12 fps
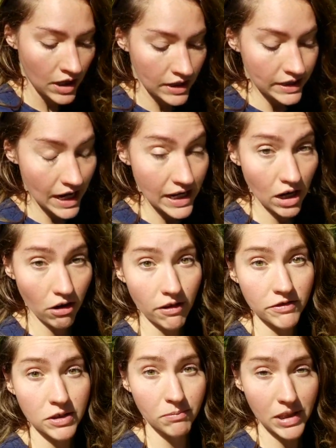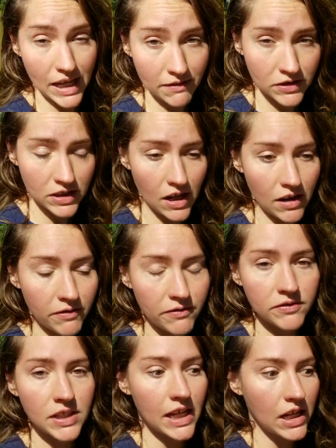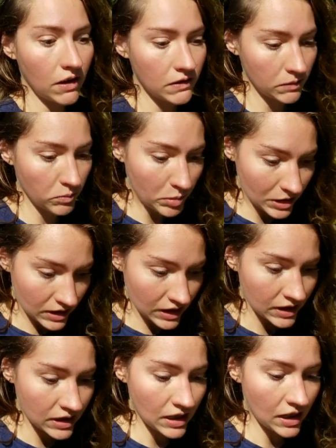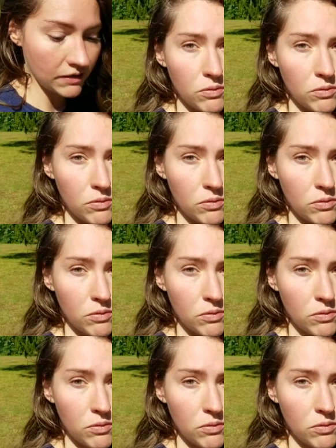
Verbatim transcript: take care of some life stuff, take care of some business stuff.